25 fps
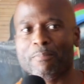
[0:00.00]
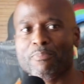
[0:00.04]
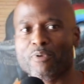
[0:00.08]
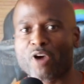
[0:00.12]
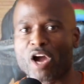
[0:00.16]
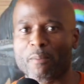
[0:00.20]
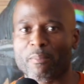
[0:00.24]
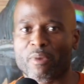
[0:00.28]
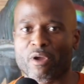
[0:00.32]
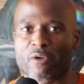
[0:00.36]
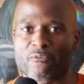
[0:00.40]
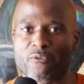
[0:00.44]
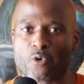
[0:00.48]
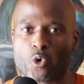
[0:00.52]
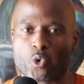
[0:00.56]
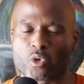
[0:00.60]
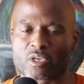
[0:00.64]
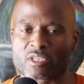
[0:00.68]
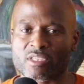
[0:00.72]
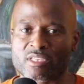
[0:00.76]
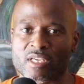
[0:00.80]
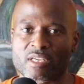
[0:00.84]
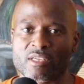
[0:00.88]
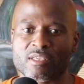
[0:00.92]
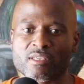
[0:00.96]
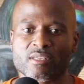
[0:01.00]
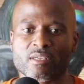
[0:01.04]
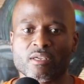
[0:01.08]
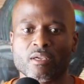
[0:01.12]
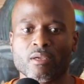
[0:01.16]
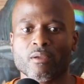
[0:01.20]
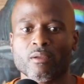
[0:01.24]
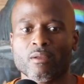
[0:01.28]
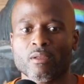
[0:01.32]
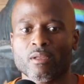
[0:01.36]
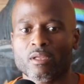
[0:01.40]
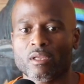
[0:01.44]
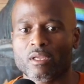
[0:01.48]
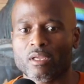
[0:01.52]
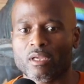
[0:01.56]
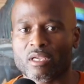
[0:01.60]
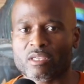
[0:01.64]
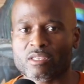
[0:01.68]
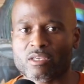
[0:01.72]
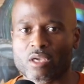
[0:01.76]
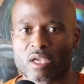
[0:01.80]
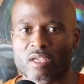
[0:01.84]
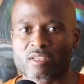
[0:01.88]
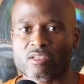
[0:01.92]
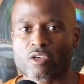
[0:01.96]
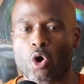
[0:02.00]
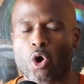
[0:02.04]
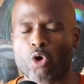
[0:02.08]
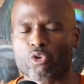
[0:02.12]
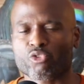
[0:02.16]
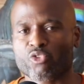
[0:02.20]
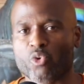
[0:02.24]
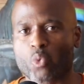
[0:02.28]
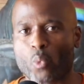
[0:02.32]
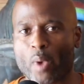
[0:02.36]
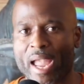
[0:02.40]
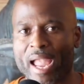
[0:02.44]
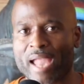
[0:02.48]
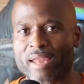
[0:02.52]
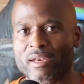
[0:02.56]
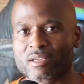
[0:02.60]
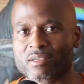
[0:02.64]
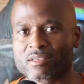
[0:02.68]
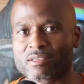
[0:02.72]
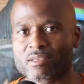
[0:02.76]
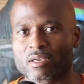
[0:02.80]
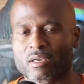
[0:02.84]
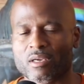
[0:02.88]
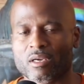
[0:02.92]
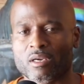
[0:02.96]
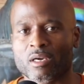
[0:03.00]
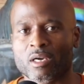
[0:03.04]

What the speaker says: primary focus is cultural awareness.